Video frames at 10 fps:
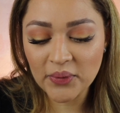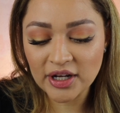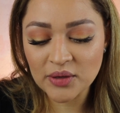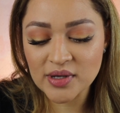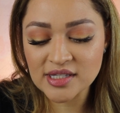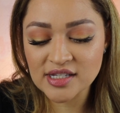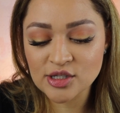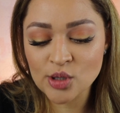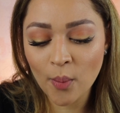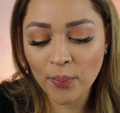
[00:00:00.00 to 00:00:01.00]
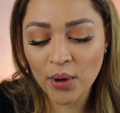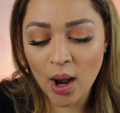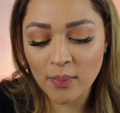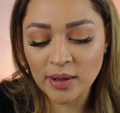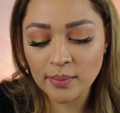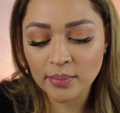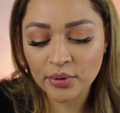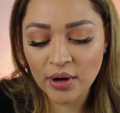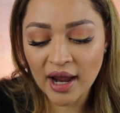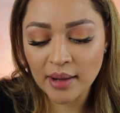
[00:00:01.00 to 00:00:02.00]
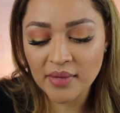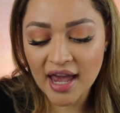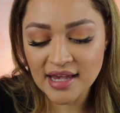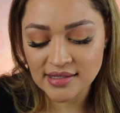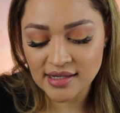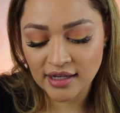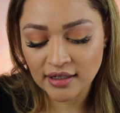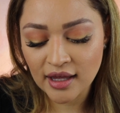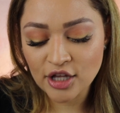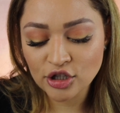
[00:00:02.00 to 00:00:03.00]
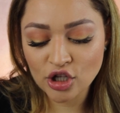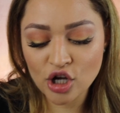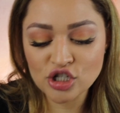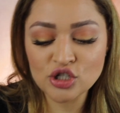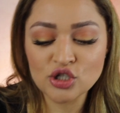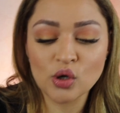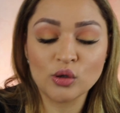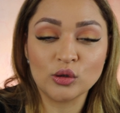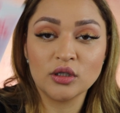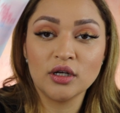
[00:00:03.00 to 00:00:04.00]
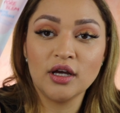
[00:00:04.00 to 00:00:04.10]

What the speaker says: but it was this No Problem Prime Essence Touching Soul.